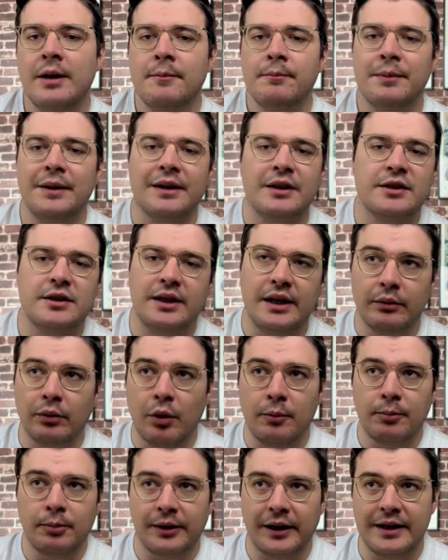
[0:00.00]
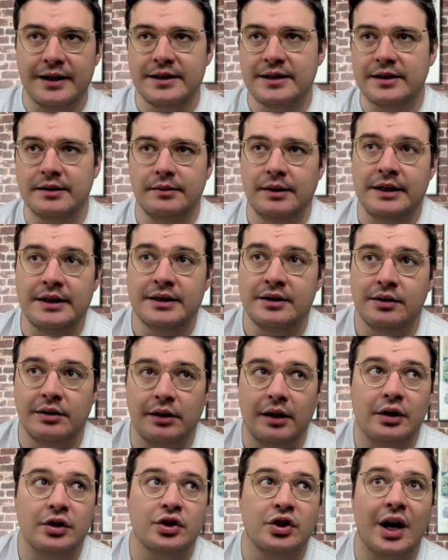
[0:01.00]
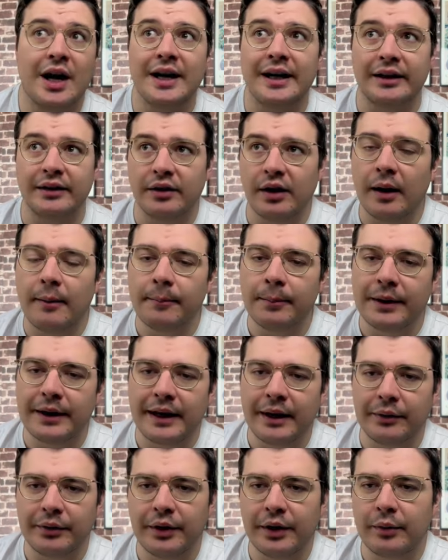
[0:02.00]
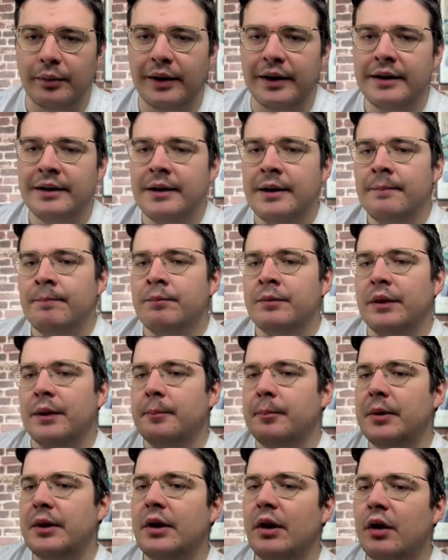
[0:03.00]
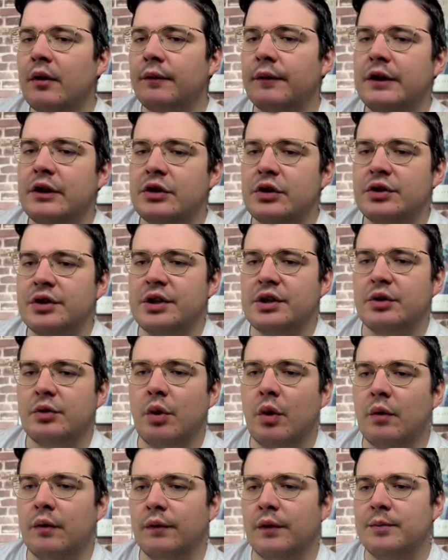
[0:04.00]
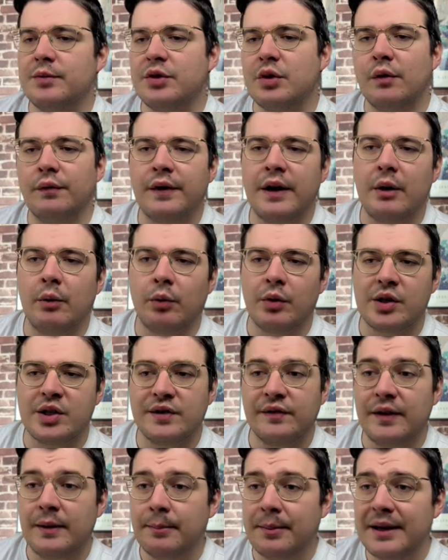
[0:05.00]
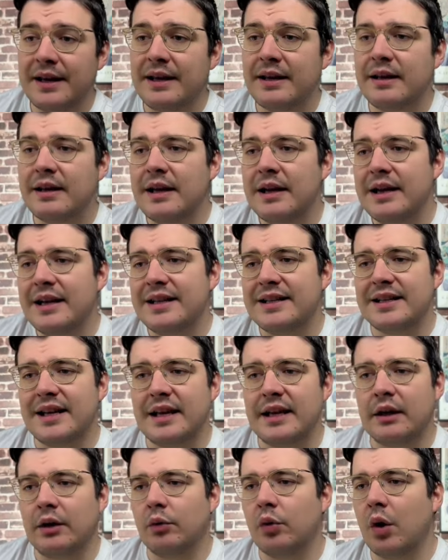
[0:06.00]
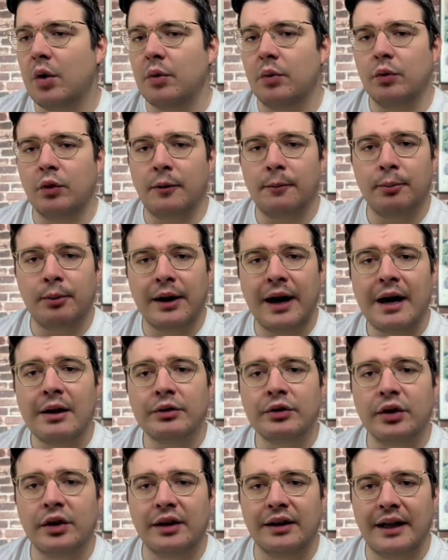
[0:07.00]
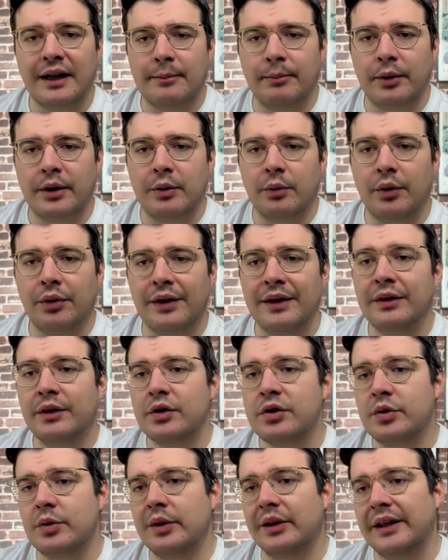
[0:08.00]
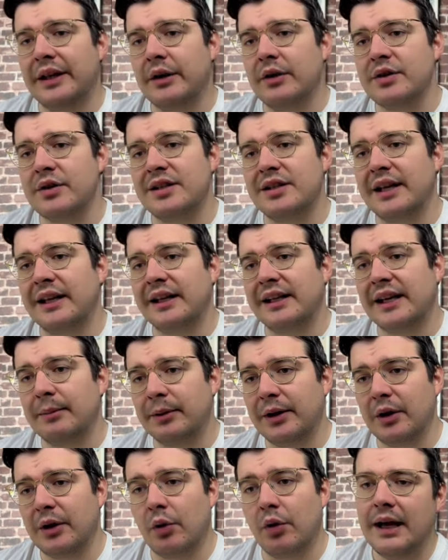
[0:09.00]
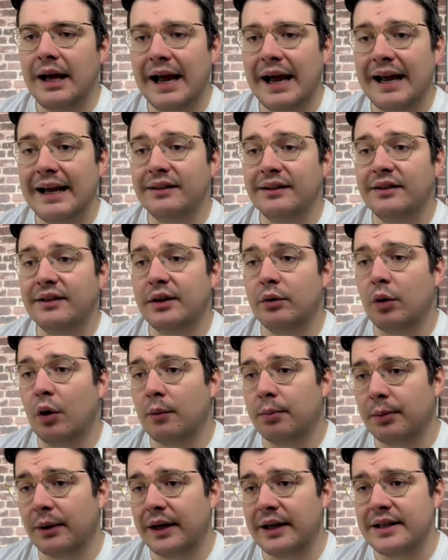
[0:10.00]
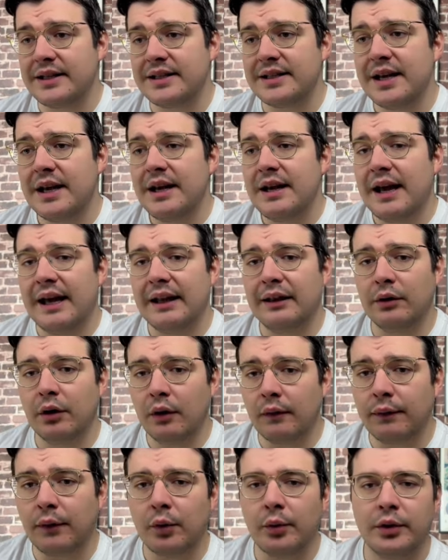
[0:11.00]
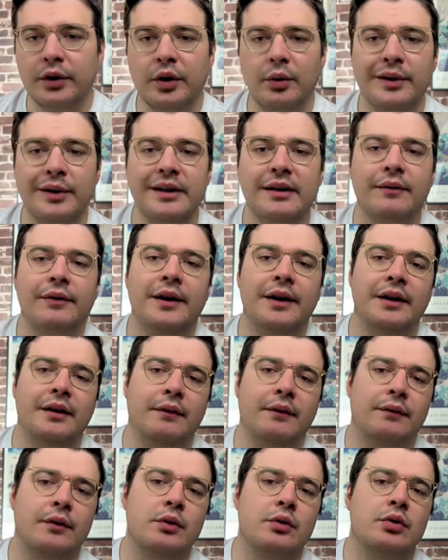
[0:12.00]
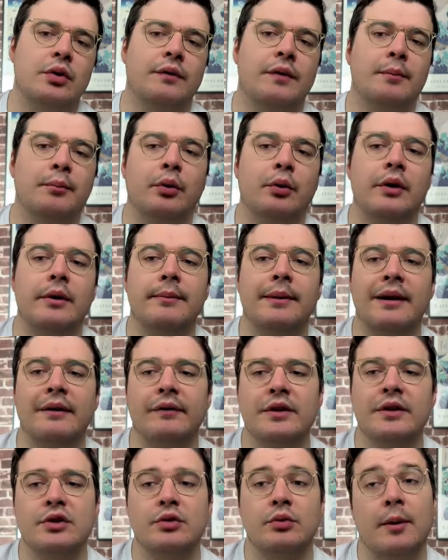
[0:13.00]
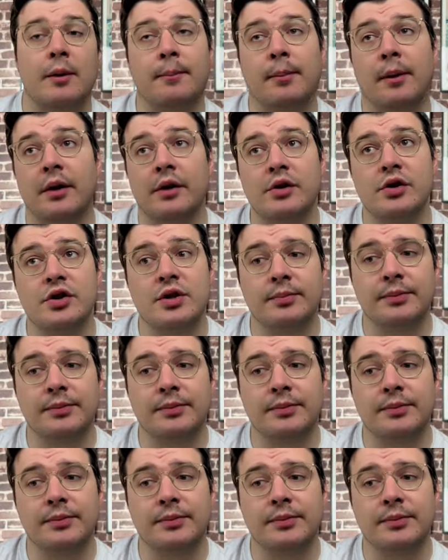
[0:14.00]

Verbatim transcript: because T. Rowe Price is a giant company out there, right? The PR features this quote from SoFi at Work's VP saying, quote, "We're proud to collaborate with industry leaders like Kimley-Horn and T. Rowe Price and look forward to redefining the future of employee benefits through our partnership